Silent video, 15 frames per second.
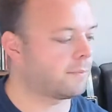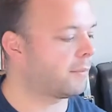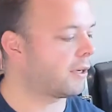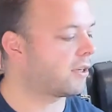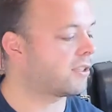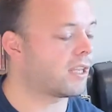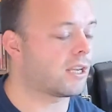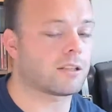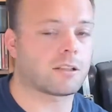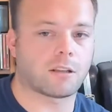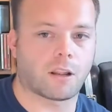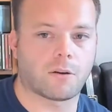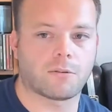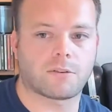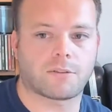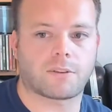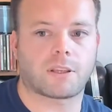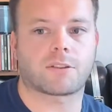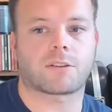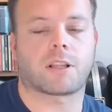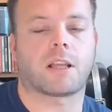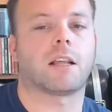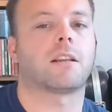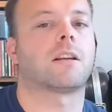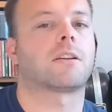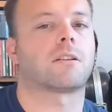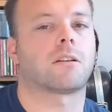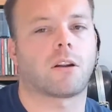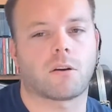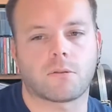Because there's loads of things like that, and
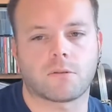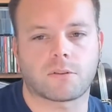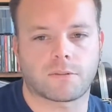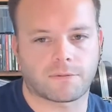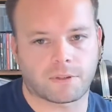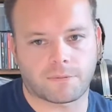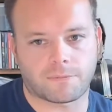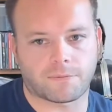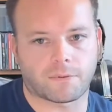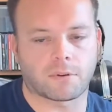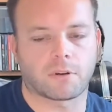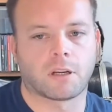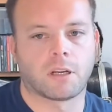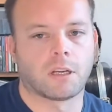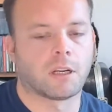there's loads of different